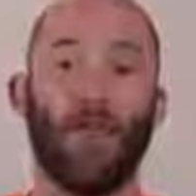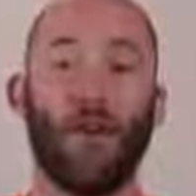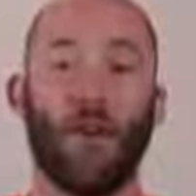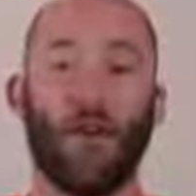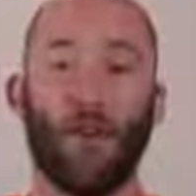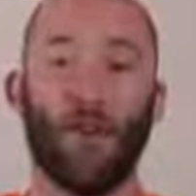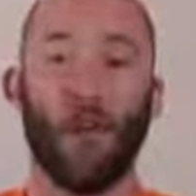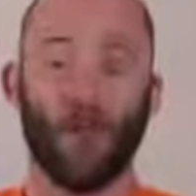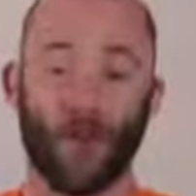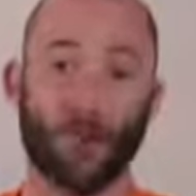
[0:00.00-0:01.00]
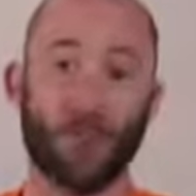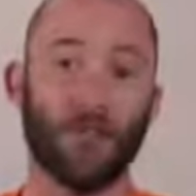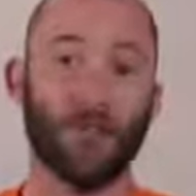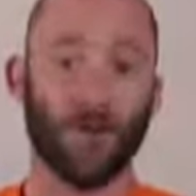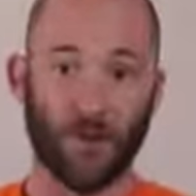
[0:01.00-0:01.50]
The first
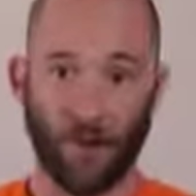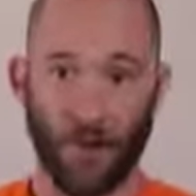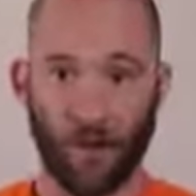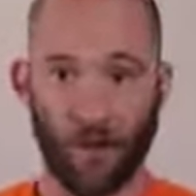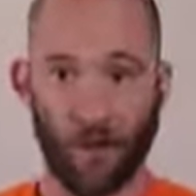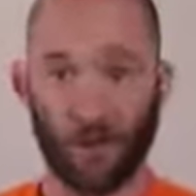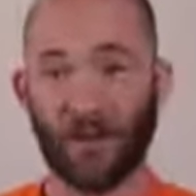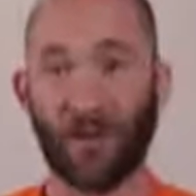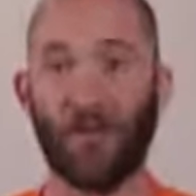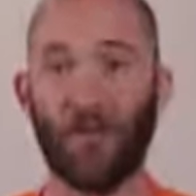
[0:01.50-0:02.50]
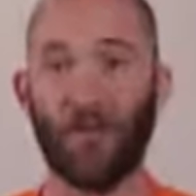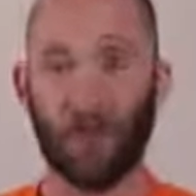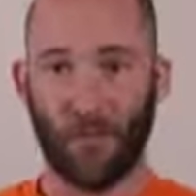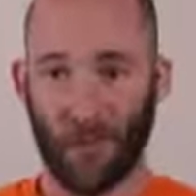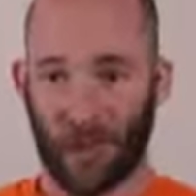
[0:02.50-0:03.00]
piece of server hardware that
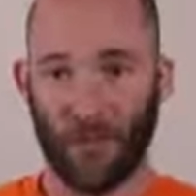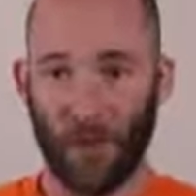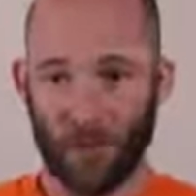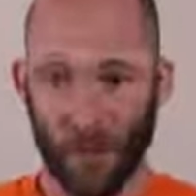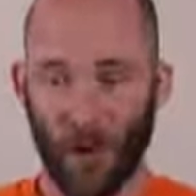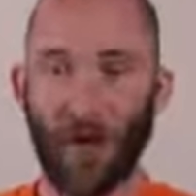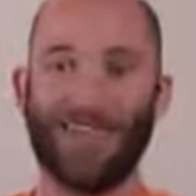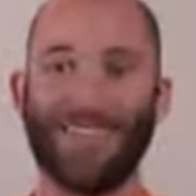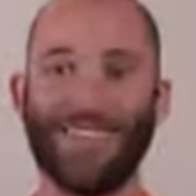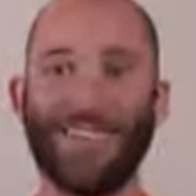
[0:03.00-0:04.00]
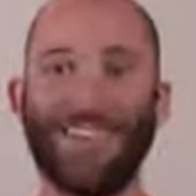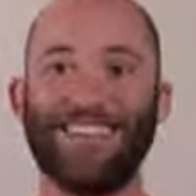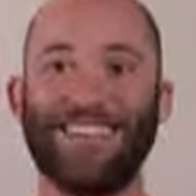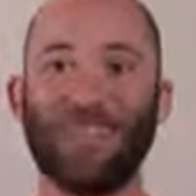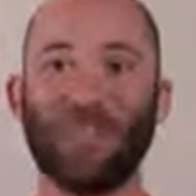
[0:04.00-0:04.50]
you probably know
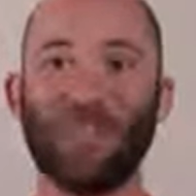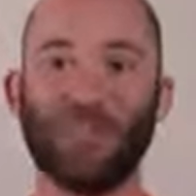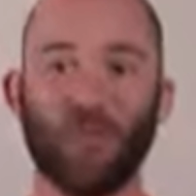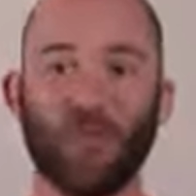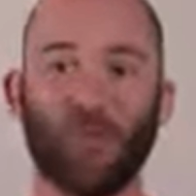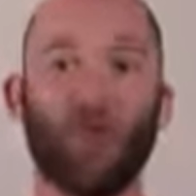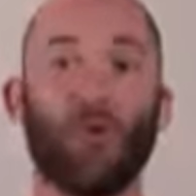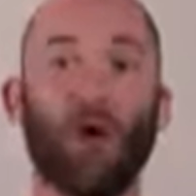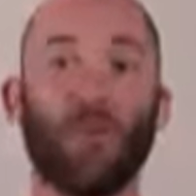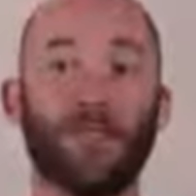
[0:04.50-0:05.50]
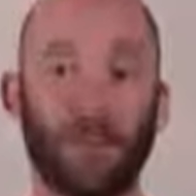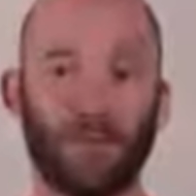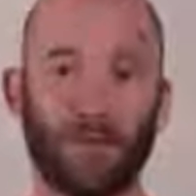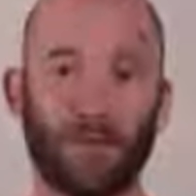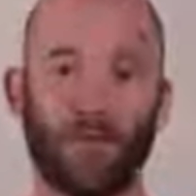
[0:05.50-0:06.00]
is server
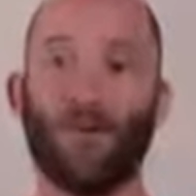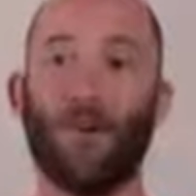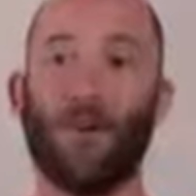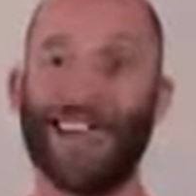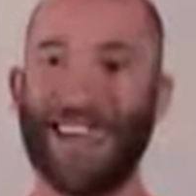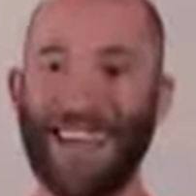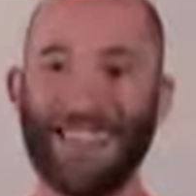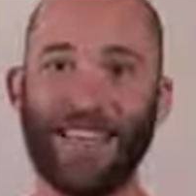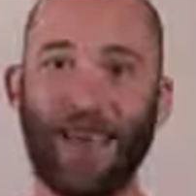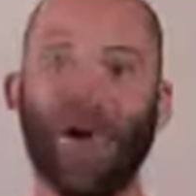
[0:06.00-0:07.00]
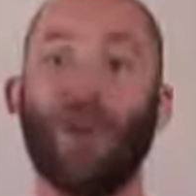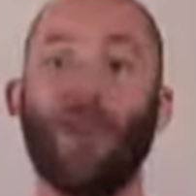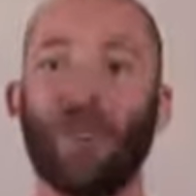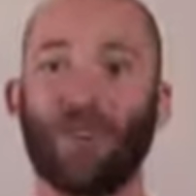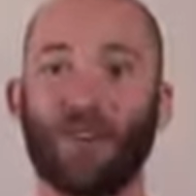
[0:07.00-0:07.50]
processors. So in
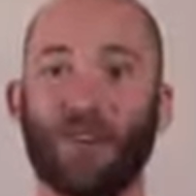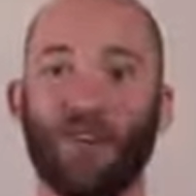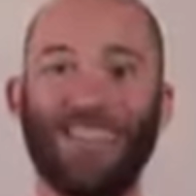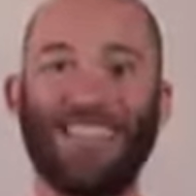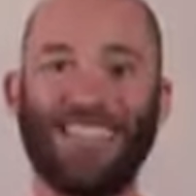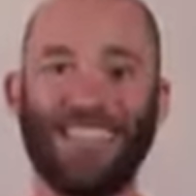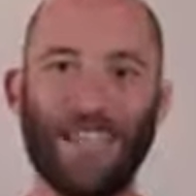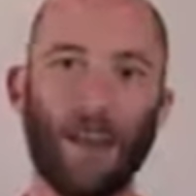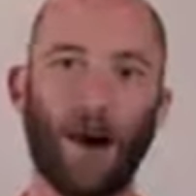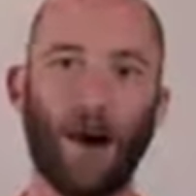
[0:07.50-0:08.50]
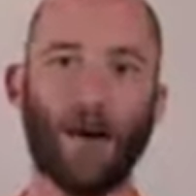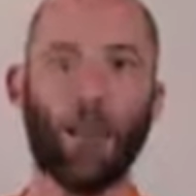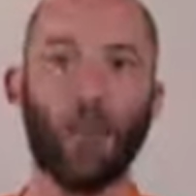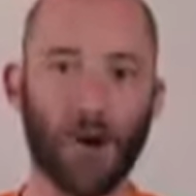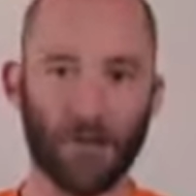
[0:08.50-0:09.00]
Intel, these are called
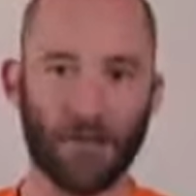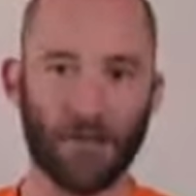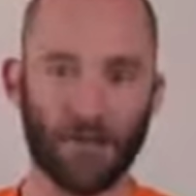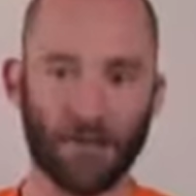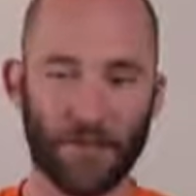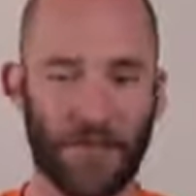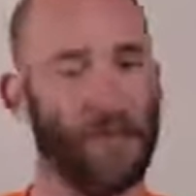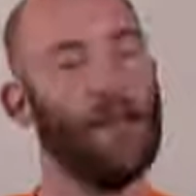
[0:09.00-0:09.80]
Xeon processors.